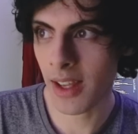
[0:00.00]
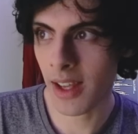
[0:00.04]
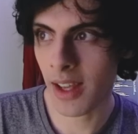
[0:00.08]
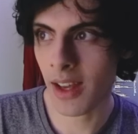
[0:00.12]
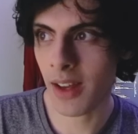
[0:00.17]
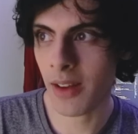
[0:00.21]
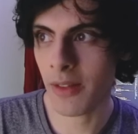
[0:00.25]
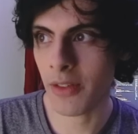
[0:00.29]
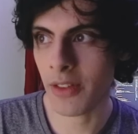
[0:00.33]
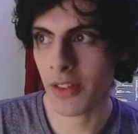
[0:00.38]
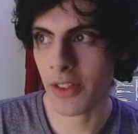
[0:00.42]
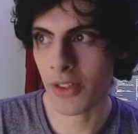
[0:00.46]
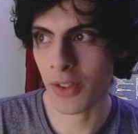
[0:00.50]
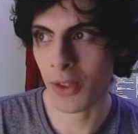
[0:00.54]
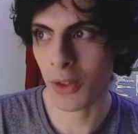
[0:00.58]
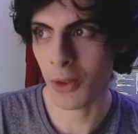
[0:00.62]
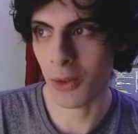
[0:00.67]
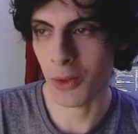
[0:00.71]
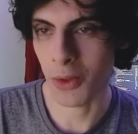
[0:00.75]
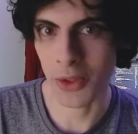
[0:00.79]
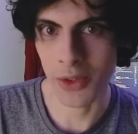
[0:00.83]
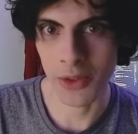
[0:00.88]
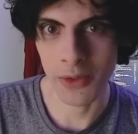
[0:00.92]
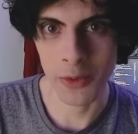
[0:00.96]
I have a
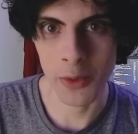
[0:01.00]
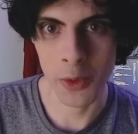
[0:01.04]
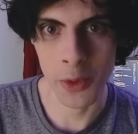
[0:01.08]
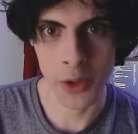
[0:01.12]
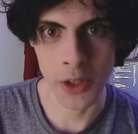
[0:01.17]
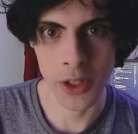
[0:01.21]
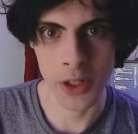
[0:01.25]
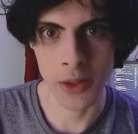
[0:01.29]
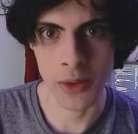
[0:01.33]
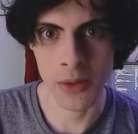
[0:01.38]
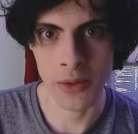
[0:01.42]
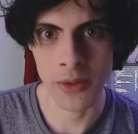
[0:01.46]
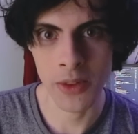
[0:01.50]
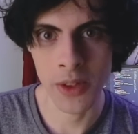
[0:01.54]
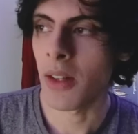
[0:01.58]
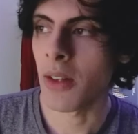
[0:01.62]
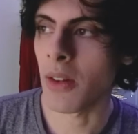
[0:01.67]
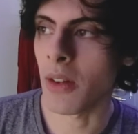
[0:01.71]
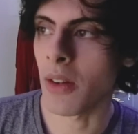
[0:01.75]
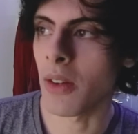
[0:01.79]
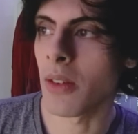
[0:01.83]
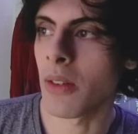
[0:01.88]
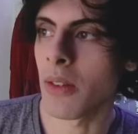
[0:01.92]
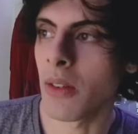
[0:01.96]
solution for you.
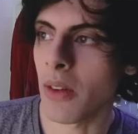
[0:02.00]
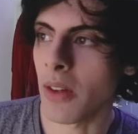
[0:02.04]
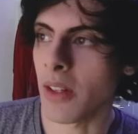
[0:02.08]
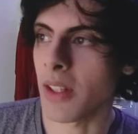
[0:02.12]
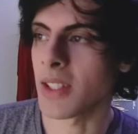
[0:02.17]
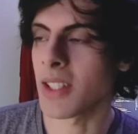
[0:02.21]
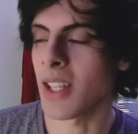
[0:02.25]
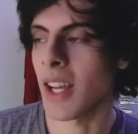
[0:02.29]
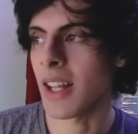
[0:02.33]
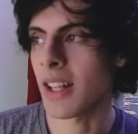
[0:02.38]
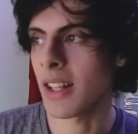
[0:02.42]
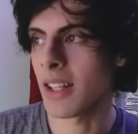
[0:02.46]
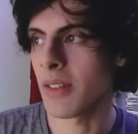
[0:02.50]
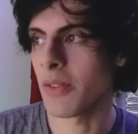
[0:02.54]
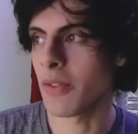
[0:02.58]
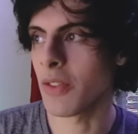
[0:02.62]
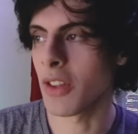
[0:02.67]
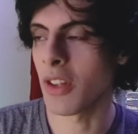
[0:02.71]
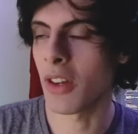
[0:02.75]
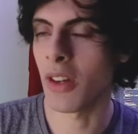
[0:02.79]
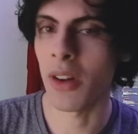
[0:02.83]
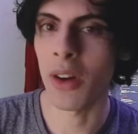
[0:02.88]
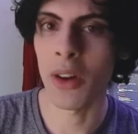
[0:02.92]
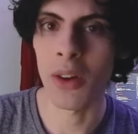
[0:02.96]
Not exactly
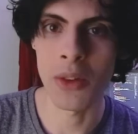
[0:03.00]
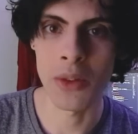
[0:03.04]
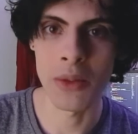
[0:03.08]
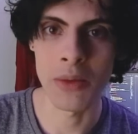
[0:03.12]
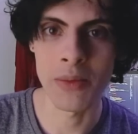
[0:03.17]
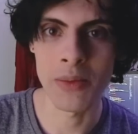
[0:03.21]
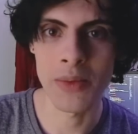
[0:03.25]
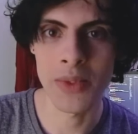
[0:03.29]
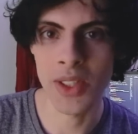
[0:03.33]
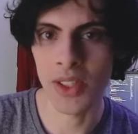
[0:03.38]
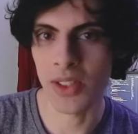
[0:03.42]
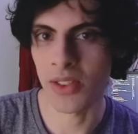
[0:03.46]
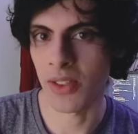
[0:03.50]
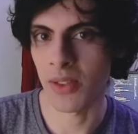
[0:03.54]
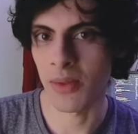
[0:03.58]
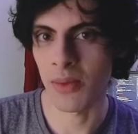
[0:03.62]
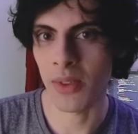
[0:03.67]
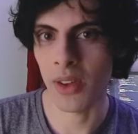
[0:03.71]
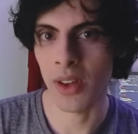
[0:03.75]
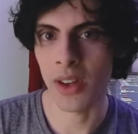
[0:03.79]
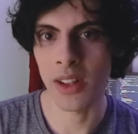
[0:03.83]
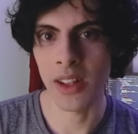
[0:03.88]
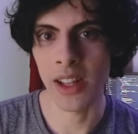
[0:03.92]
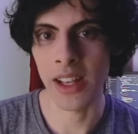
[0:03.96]
for the whole
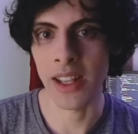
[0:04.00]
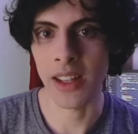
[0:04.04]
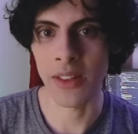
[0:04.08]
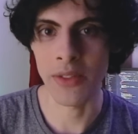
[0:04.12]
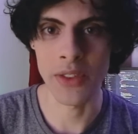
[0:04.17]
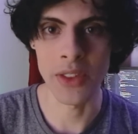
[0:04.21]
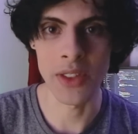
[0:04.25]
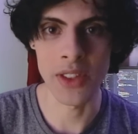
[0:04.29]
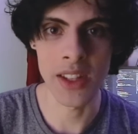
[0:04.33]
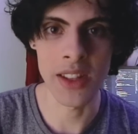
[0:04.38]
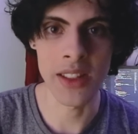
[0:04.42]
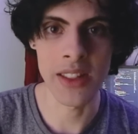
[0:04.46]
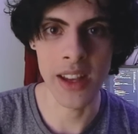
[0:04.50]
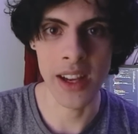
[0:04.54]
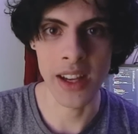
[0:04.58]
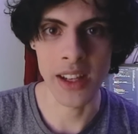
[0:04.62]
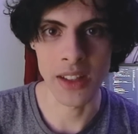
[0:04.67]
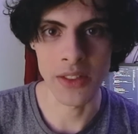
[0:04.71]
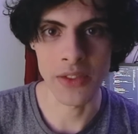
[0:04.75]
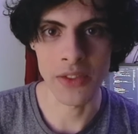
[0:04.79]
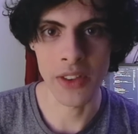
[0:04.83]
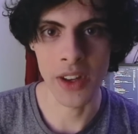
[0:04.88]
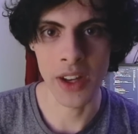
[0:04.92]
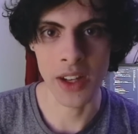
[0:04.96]
System32, like if you did that
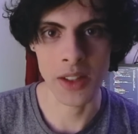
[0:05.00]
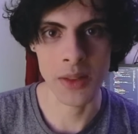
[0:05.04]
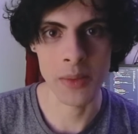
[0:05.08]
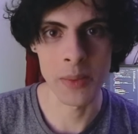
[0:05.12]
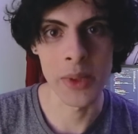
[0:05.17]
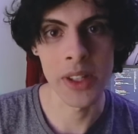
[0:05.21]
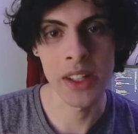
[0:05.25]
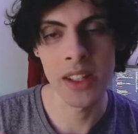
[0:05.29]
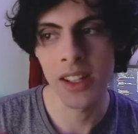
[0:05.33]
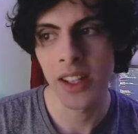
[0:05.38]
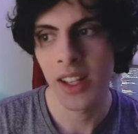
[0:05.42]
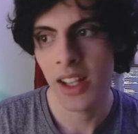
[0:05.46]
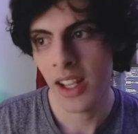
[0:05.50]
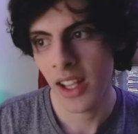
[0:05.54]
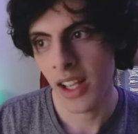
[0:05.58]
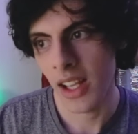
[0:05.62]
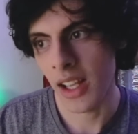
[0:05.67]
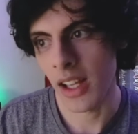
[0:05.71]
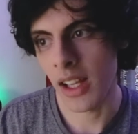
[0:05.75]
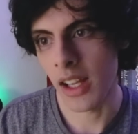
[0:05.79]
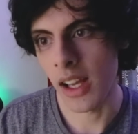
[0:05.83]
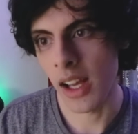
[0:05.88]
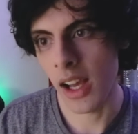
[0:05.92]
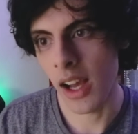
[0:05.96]
you're fucked, but
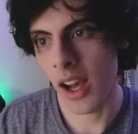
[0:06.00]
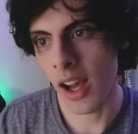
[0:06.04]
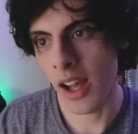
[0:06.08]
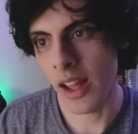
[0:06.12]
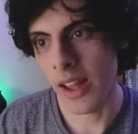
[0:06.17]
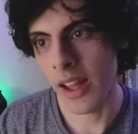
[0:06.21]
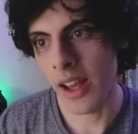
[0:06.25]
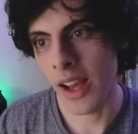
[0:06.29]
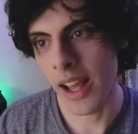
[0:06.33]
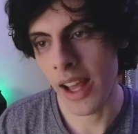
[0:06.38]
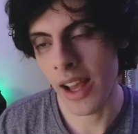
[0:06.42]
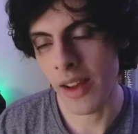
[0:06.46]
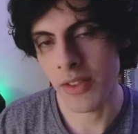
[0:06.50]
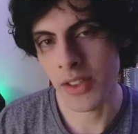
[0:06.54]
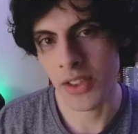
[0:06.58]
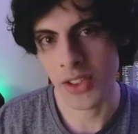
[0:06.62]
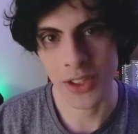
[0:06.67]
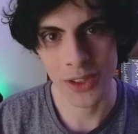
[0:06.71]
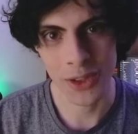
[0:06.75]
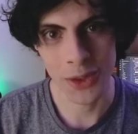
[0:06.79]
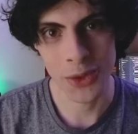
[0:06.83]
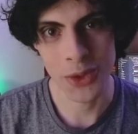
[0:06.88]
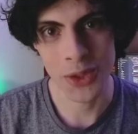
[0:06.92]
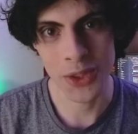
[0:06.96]
I have a
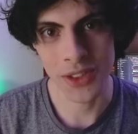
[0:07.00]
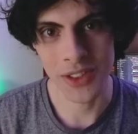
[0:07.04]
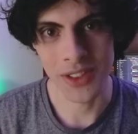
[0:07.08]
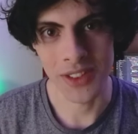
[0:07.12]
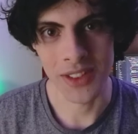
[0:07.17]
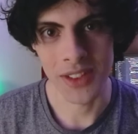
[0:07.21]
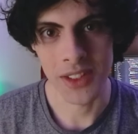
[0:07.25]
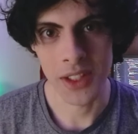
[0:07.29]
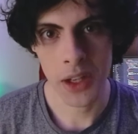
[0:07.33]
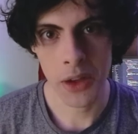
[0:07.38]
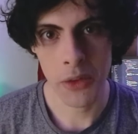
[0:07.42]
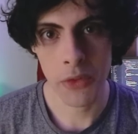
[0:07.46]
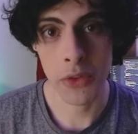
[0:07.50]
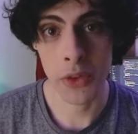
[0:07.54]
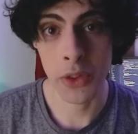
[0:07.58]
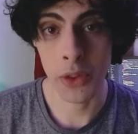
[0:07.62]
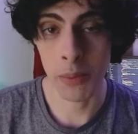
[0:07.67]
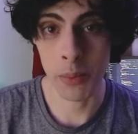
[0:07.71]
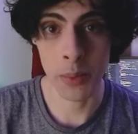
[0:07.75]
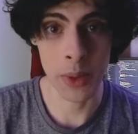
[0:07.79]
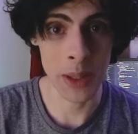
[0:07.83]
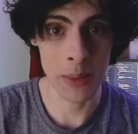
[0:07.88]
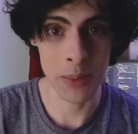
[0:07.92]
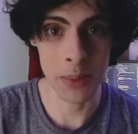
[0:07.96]
solution for
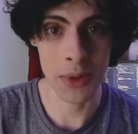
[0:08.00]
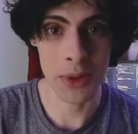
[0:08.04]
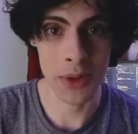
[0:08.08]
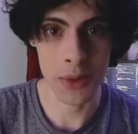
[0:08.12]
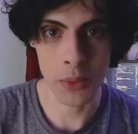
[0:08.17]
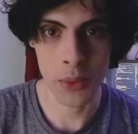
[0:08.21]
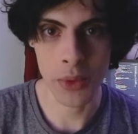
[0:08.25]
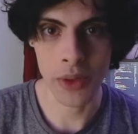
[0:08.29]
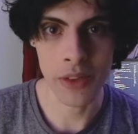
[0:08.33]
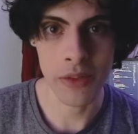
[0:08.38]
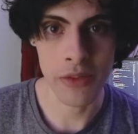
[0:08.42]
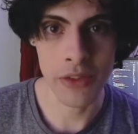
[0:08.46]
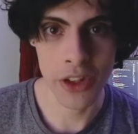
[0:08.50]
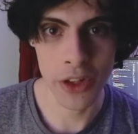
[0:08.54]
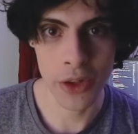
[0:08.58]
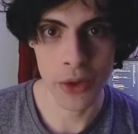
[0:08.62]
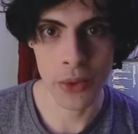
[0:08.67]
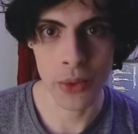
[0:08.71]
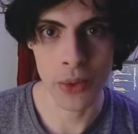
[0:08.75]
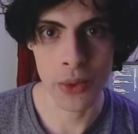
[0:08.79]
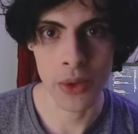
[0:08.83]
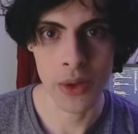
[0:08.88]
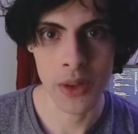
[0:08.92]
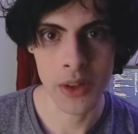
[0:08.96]
the people that want to
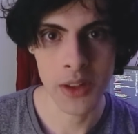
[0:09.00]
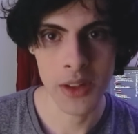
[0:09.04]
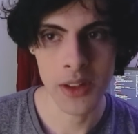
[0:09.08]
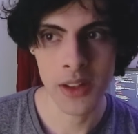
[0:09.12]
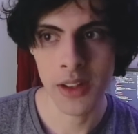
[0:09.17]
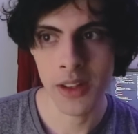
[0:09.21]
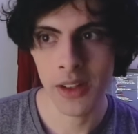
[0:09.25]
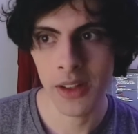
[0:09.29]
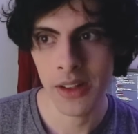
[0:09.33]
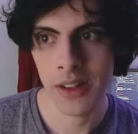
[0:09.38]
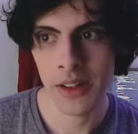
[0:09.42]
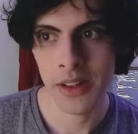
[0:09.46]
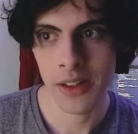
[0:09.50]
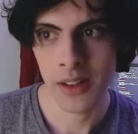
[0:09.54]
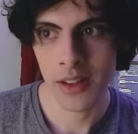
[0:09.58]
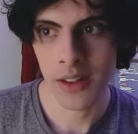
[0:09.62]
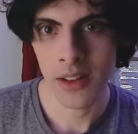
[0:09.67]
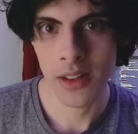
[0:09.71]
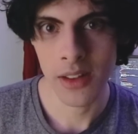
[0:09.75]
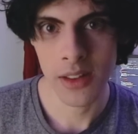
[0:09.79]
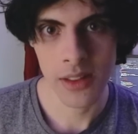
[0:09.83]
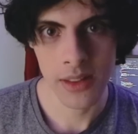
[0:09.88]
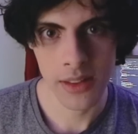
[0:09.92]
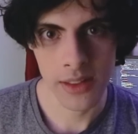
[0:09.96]
view
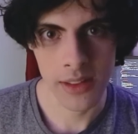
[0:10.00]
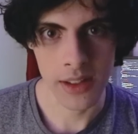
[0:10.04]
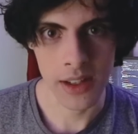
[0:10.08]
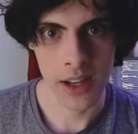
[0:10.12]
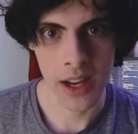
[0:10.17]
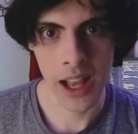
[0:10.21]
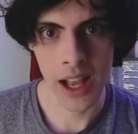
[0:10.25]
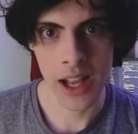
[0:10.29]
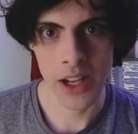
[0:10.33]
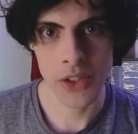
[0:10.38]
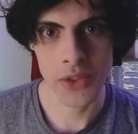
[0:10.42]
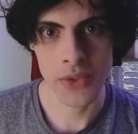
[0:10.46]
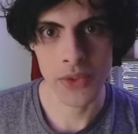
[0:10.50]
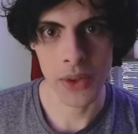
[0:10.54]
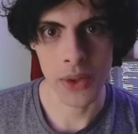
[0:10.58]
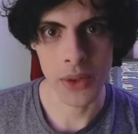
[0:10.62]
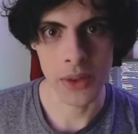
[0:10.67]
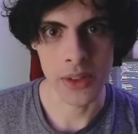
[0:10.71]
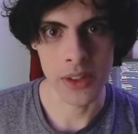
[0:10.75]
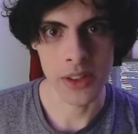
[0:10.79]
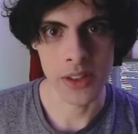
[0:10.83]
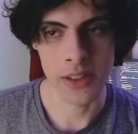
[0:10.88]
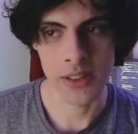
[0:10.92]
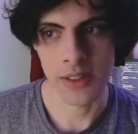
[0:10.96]
their cache
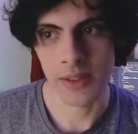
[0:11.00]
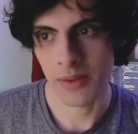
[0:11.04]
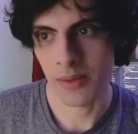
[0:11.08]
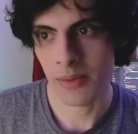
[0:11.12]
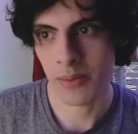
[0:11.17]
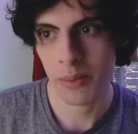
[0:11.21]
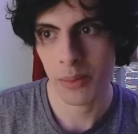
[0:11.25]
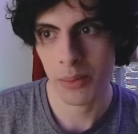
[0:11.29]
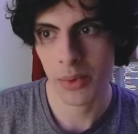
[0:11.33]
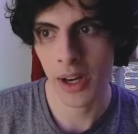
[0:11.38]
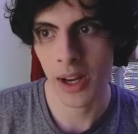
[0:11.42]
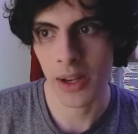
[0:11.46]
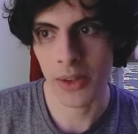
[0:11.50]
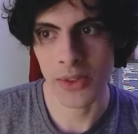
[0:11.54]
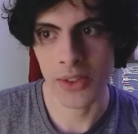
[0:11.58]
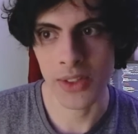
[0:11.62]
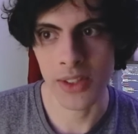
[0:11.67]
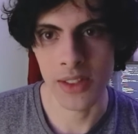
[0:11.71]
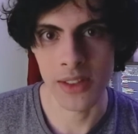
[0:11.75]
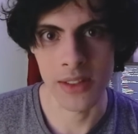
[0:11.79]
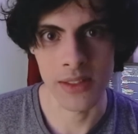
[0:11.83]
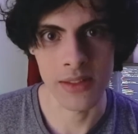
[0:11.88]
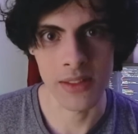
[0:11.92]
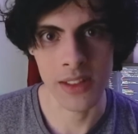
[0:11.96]
folder and browse
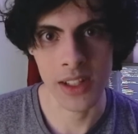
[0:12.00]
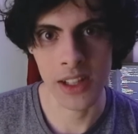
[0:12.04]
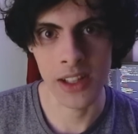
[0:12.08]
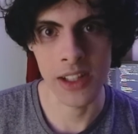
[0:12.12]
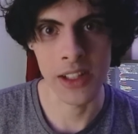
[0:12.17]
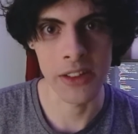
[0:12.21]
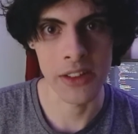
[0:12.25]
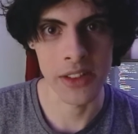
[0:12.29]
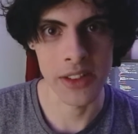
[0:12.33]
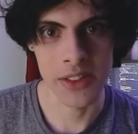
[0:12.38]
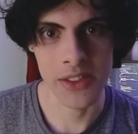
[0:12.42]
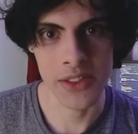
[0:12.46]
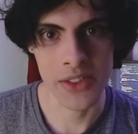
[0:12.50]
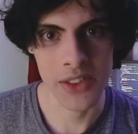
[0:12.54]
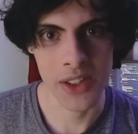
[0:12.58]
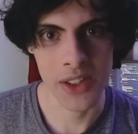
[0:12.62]
it and clear it and